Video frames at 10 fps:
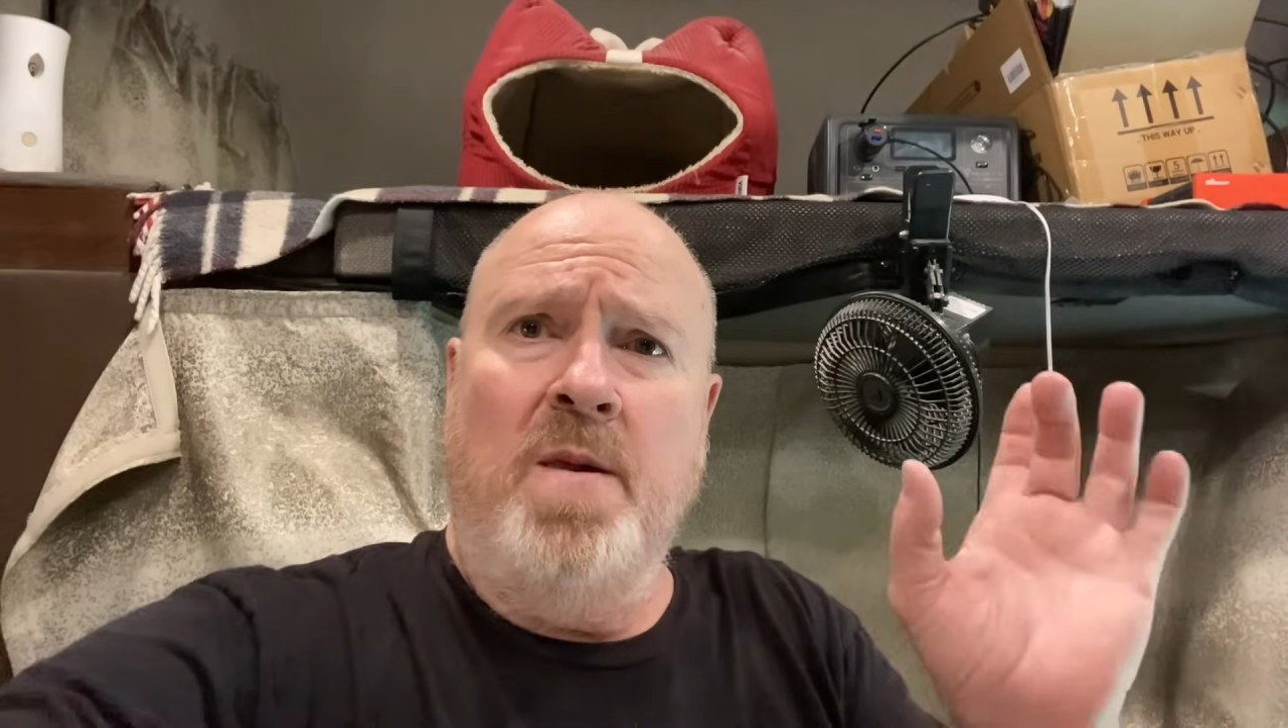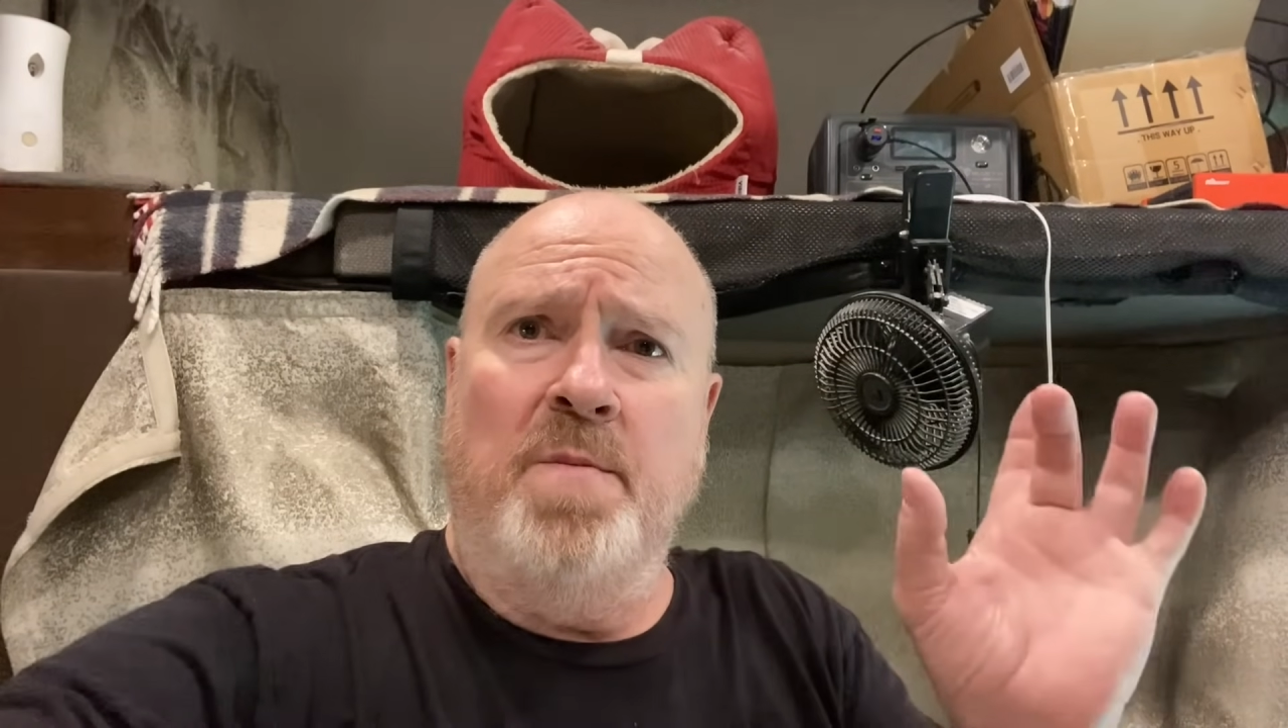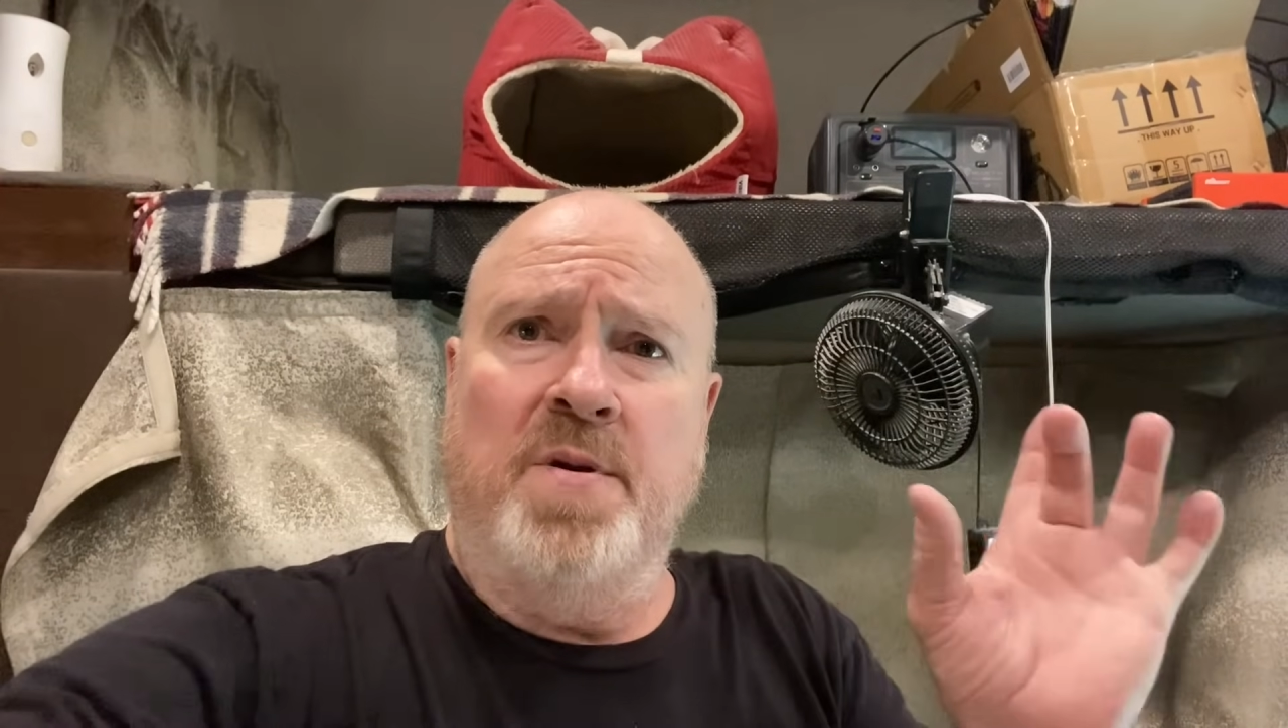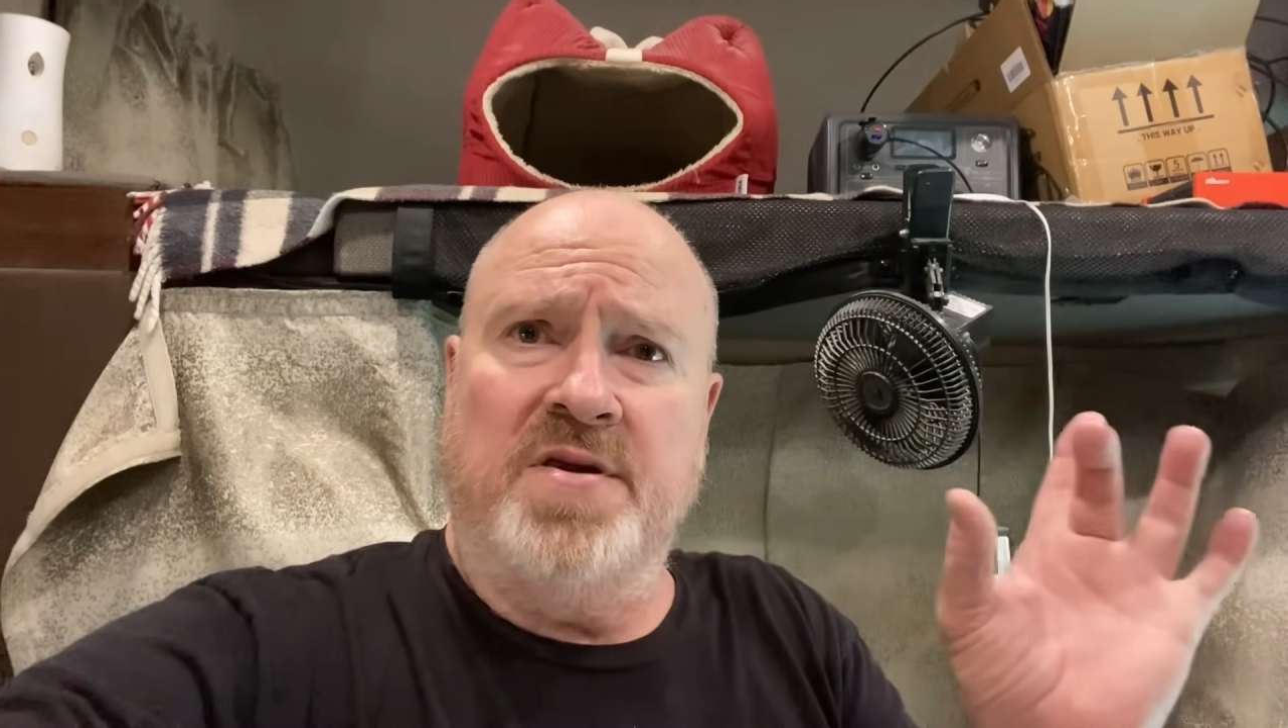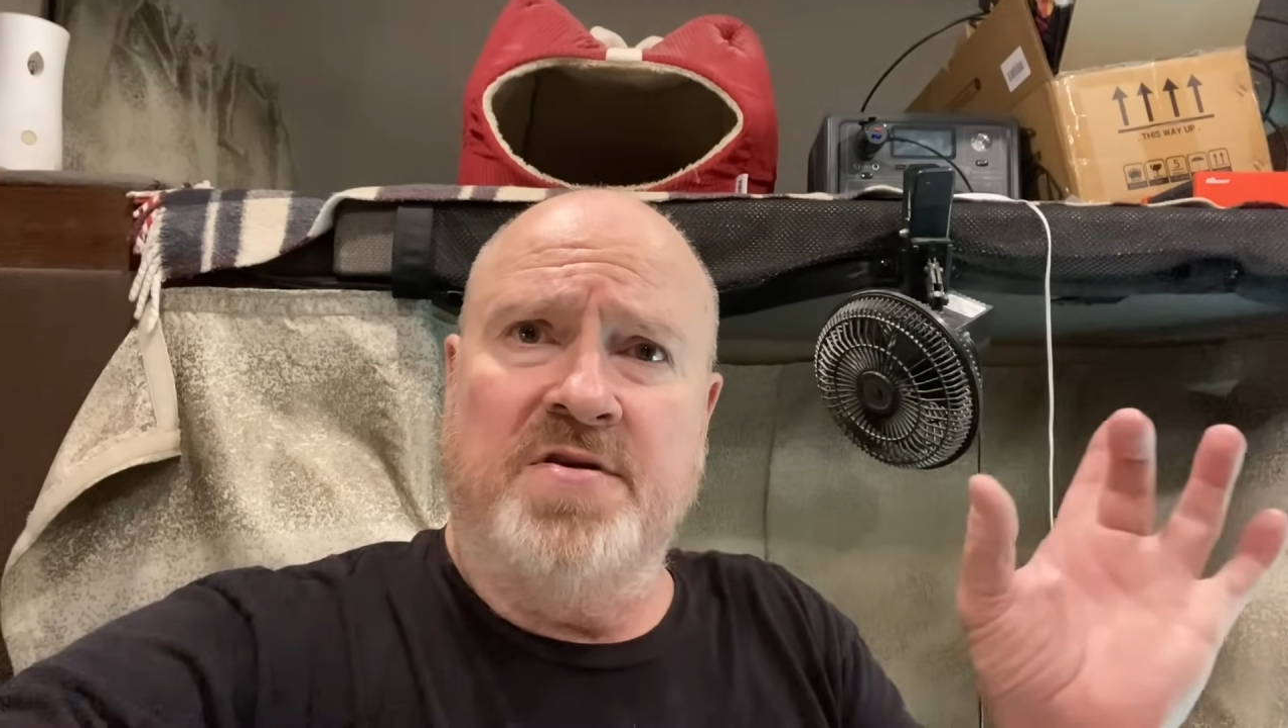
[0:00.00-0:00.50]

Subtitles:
what the